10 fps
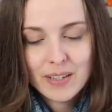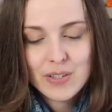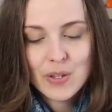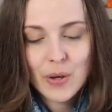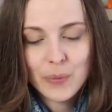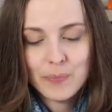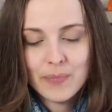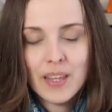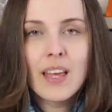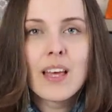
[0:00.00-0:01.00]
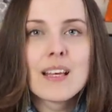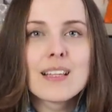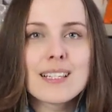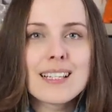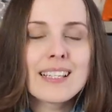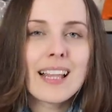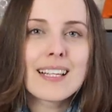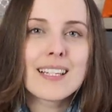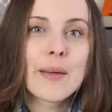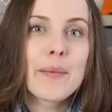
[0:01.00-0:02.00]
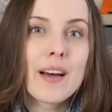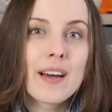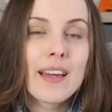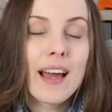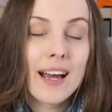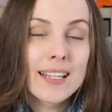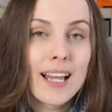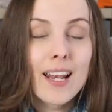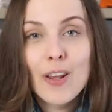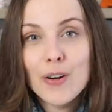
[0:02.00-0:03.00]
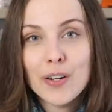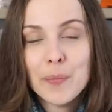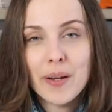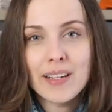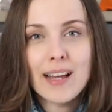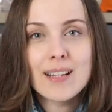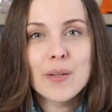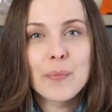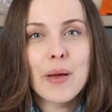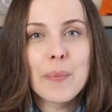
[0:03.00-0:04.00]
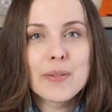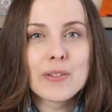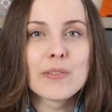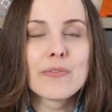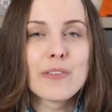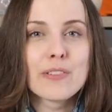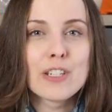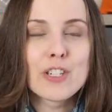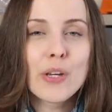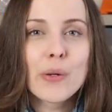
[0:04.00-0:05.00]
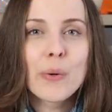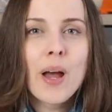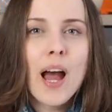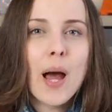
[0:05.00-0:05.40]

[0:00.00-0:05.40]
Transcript: So since the last time I had a longer podcast, so episode 52,